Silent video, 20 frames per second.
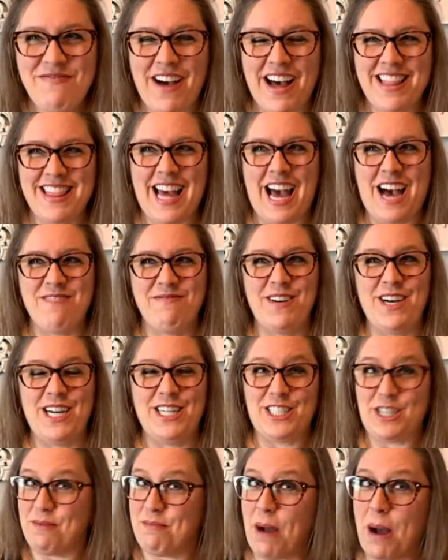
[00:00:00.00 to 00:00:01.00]
by that
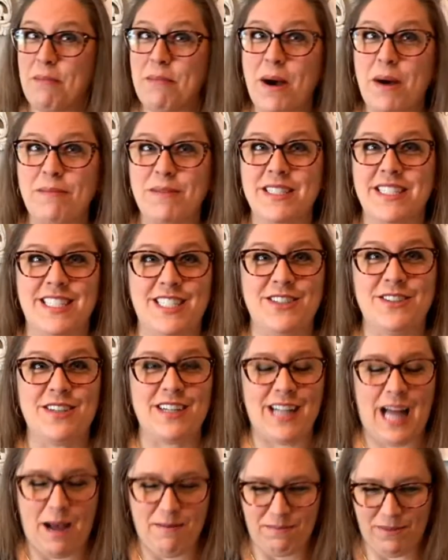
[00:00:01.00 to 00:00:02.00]
much, and my mama's still
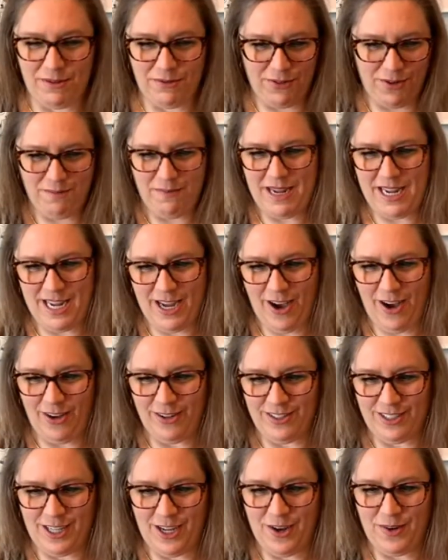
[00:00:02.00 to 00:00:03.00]
clapping for me,
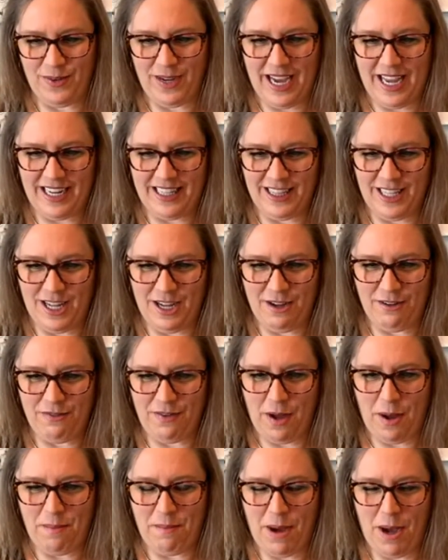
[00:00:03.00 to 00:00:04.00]
y'all. So gotta love
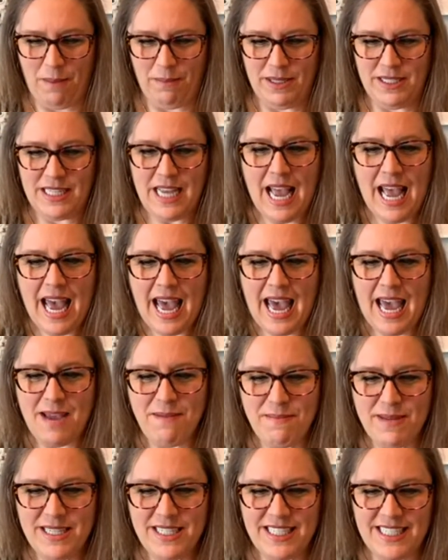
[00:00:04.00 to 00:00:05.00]
mamas. Hey,
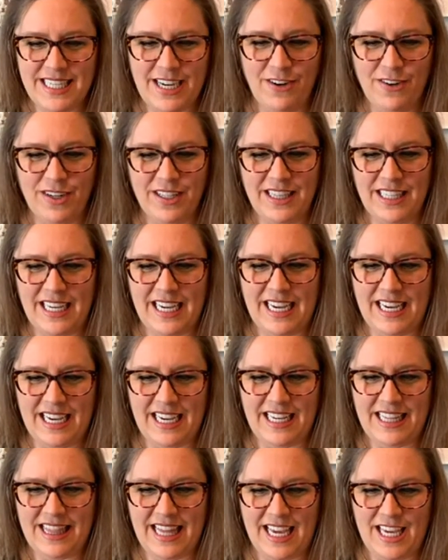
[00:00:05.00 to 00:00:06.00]
Miss Sarah
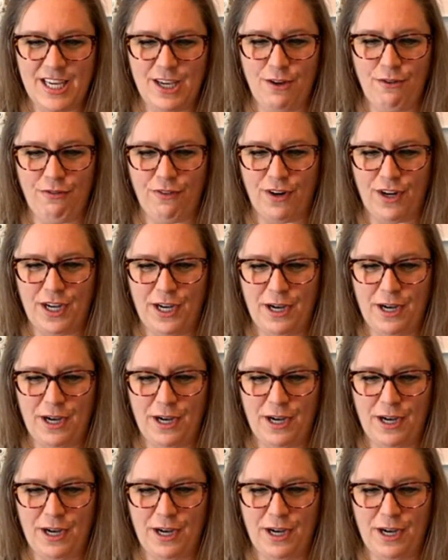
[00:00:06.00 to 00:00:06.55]
Lee, thank you for